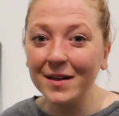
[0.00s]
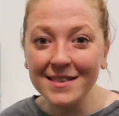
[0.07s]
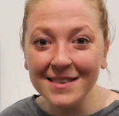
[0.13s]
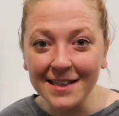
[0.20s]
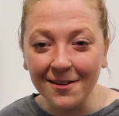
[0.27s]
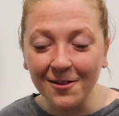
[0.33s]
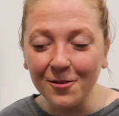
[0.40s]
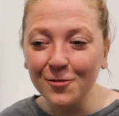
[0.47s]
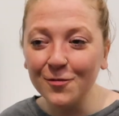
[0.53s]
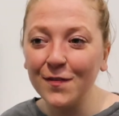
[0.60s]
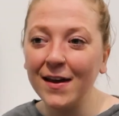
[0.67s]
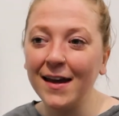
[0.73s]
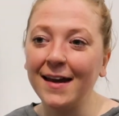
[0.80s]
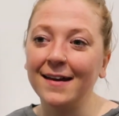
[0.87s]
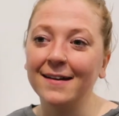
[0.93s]
myself
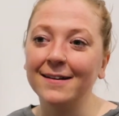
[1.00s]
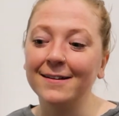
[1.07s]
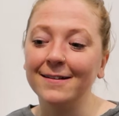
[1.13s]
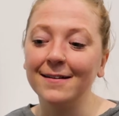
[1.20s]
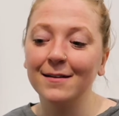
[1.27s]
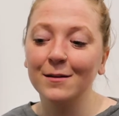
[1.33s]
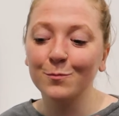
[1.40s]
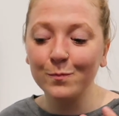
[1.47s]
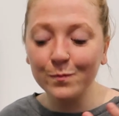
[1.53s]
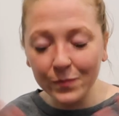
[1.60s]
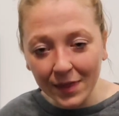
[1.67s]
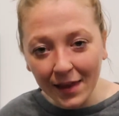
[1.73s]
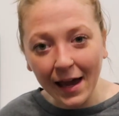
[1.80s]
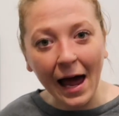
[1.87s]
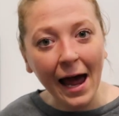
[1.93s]
and
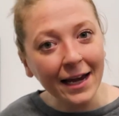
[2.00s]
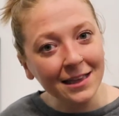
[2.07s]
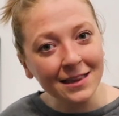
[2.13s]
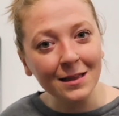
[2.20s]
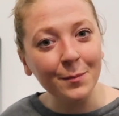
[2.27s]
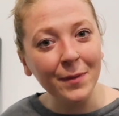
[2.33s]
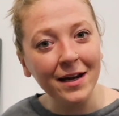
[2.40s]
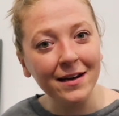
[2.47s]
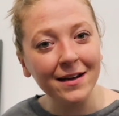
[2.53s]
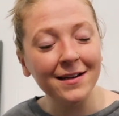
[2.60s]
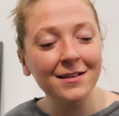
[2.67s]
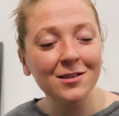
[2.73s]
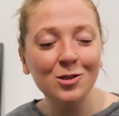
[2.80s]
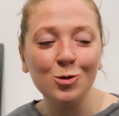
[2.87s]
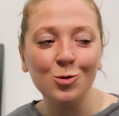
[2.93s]

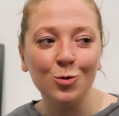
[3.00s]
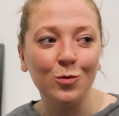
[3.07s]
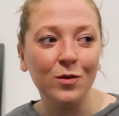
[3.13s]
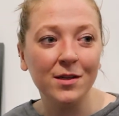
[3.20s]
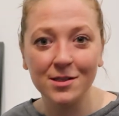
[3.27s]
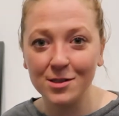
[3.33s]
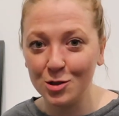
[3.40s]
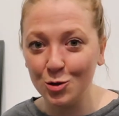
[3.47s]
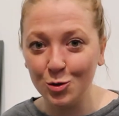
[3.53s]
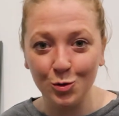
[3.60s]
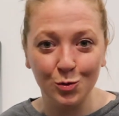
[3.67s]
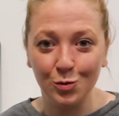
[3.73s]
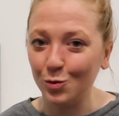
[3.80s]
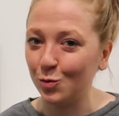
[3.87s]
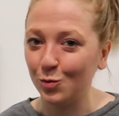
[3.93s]
acclimating to this
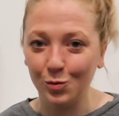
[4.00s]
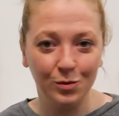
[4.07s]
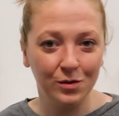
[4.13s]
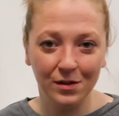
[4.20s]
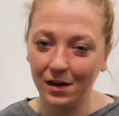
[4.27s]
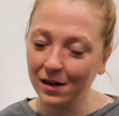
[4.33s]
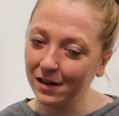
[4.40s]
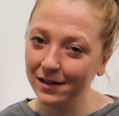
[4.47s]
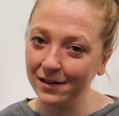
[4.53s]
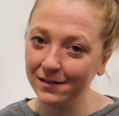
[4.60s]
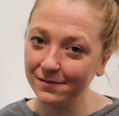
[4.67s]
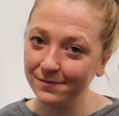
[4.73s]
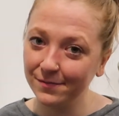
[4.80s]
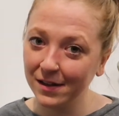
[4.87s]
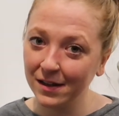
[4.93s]
new
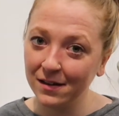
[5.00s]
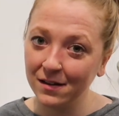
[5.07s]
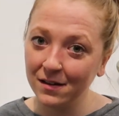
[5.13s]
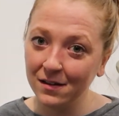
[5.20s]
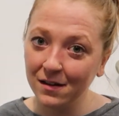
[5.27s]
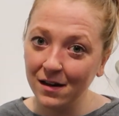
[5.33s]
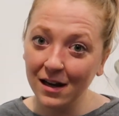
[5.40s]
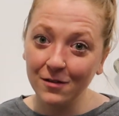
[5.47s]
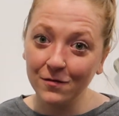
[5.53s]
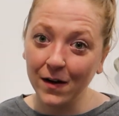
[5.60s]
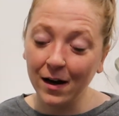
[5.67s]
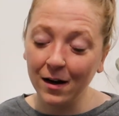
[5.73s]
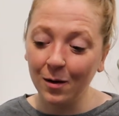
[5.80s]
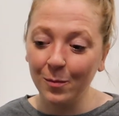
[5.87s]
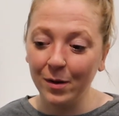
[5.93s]
uh,
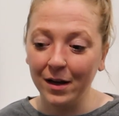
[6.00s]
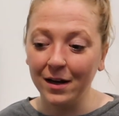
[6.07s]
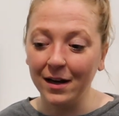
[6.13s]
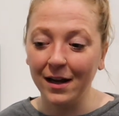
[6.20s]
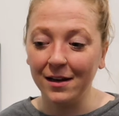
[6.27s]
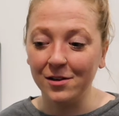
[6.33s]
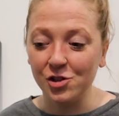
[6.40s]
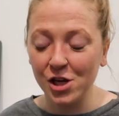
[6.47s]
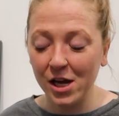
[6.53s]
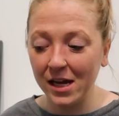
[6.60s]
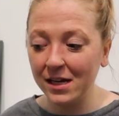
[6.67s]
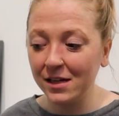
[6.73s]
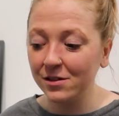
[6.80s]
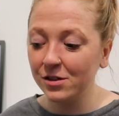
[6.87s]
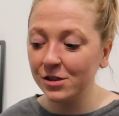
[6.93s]
environment and
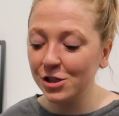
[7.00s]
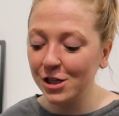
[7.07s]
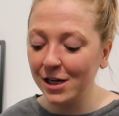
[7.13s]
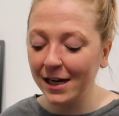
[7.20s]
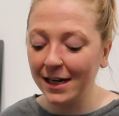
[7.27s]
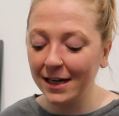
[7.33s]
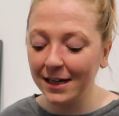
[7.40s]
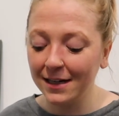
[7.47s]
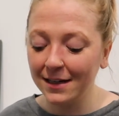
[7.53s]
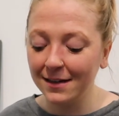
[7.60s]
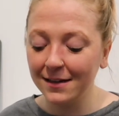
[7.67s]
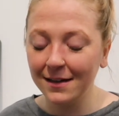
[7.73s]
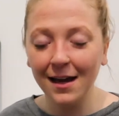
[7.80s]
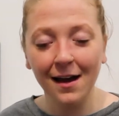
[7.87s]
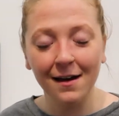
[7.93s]
change.
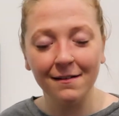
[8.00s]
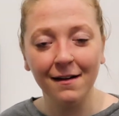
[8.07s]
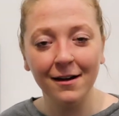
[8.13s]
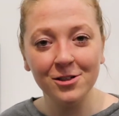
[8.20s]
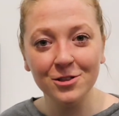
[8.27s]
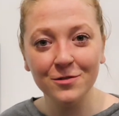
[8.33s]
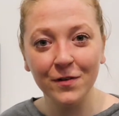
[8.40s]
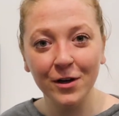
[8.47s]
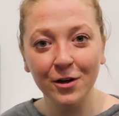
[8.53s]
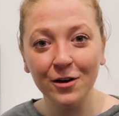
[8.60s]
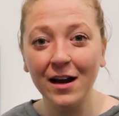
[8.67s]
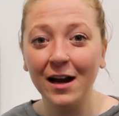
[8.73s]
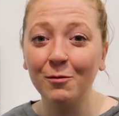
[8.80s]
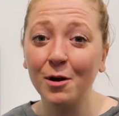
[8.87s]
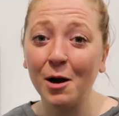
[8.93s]
And yeah, I just
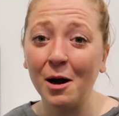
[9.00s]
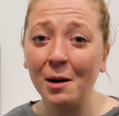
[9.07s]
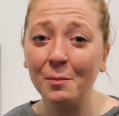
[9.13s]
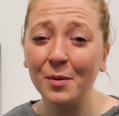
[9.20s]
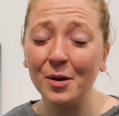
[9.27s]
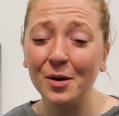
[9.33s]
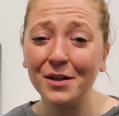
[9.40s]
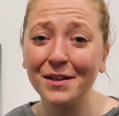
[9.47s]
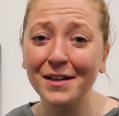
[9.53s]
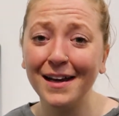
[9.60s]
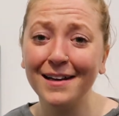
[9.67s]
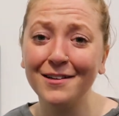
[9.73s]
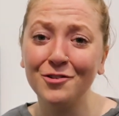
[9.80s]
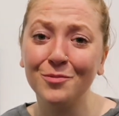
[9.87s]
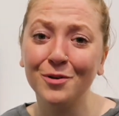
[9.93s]
figured I would hop on
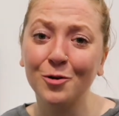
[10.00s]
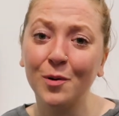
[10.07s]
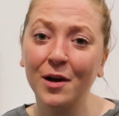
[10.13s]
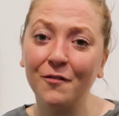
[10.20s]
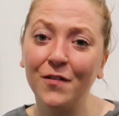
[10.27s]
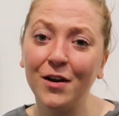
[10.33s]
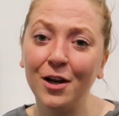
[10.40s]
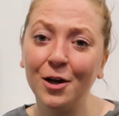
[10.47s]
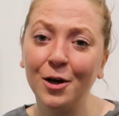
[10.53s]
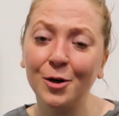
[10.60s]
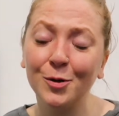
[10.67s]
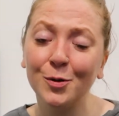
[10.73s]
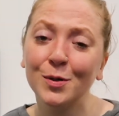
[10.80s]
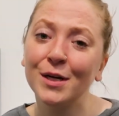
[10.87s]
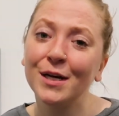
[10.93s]
and do a quick
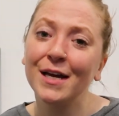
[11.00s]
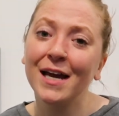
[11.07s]
video